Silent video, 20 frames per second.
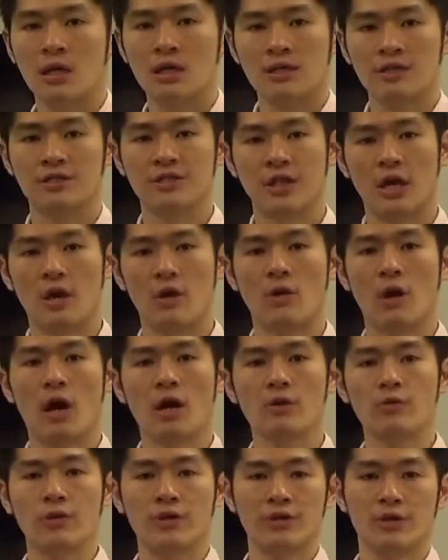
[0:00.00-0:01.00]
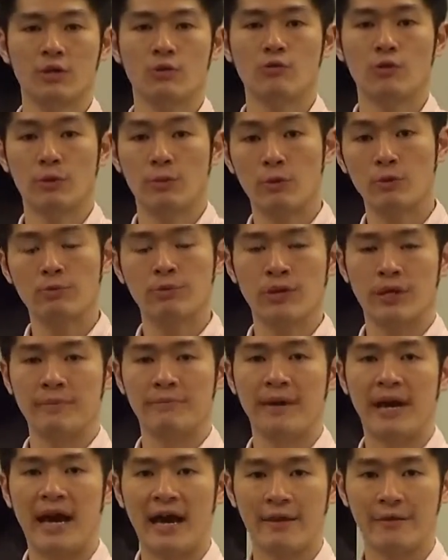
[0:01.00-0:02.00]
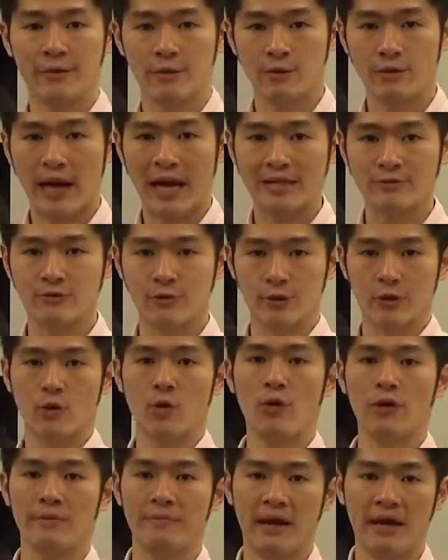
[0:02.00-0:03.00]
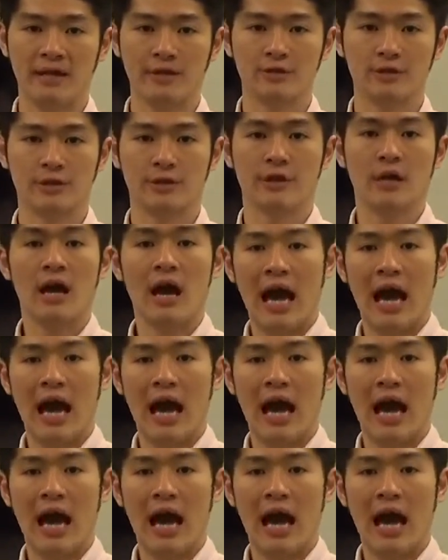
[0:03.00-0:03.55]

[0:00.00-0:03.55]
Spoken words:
So how do we do remote playback through Ad Recording Manager?